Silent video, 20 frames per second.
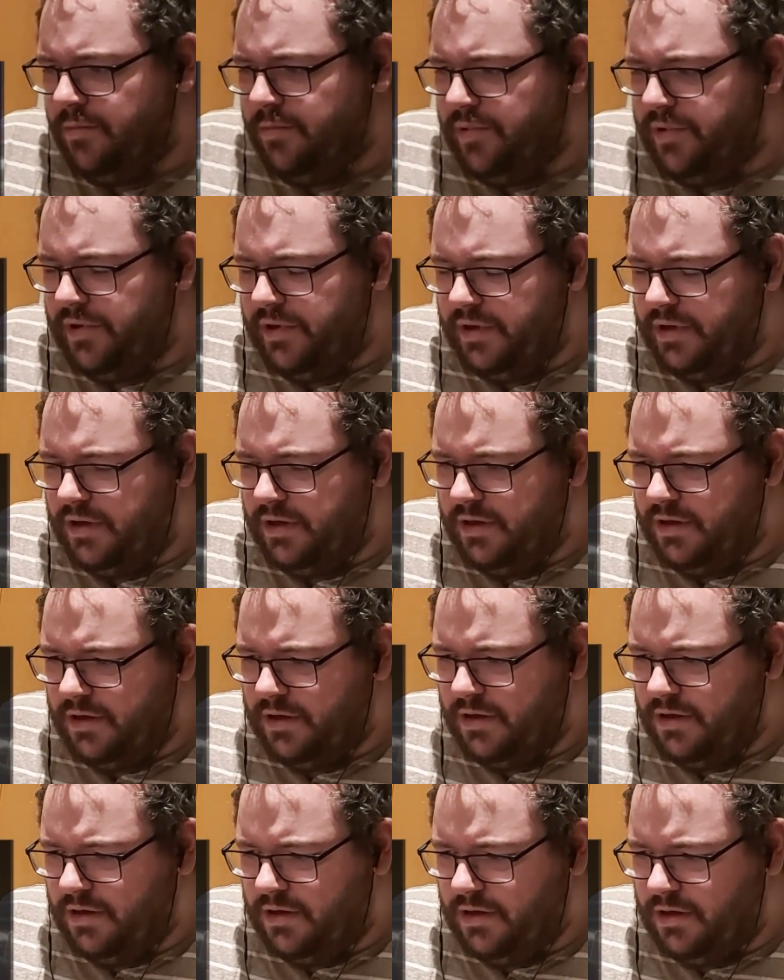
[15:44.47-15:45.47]
But,
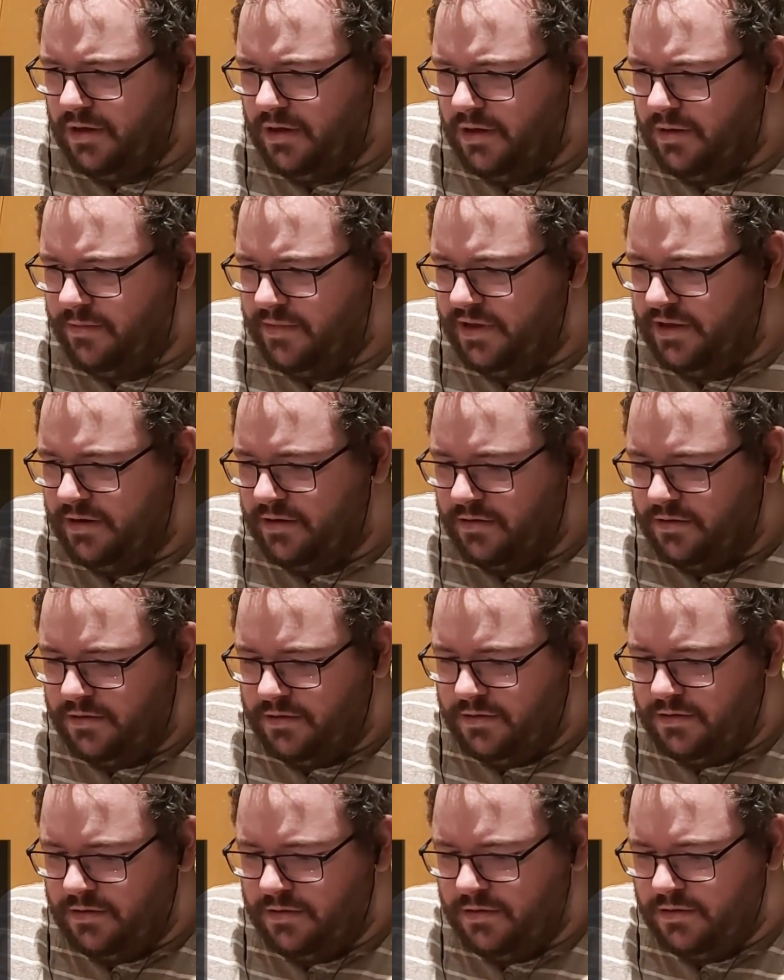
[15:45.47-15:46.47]
I mean,